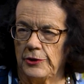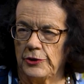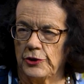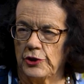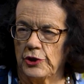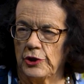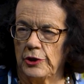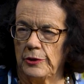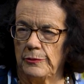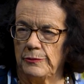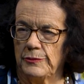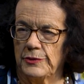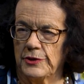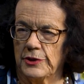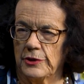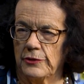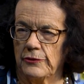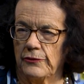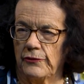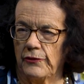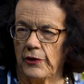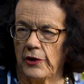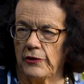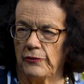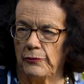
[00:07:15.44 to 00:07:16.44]
in terms
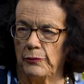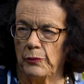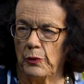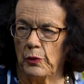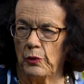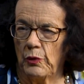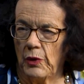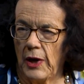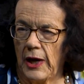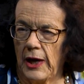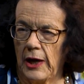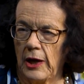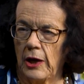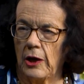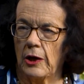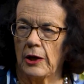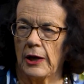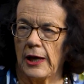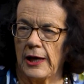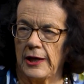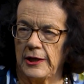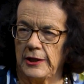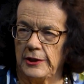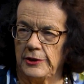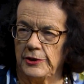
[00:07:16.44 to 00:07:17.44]
of
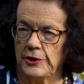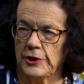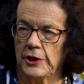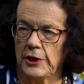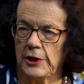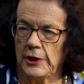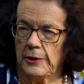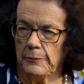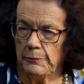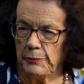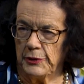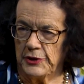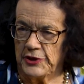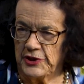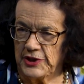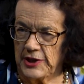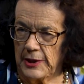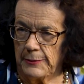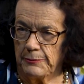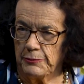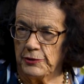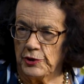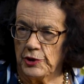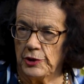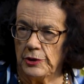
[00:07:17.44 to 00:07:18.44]
morale and
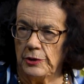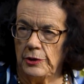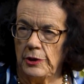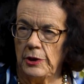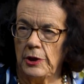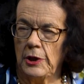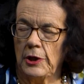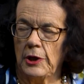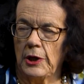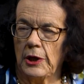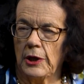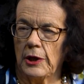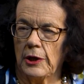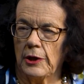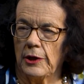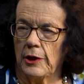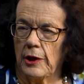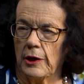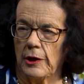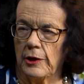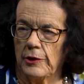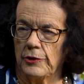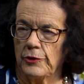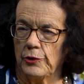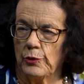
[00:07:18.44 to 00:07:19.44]
perception.
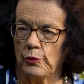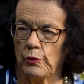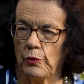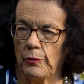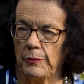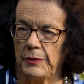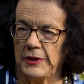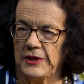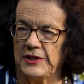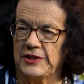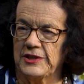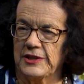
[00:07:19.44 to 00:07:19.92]
There will be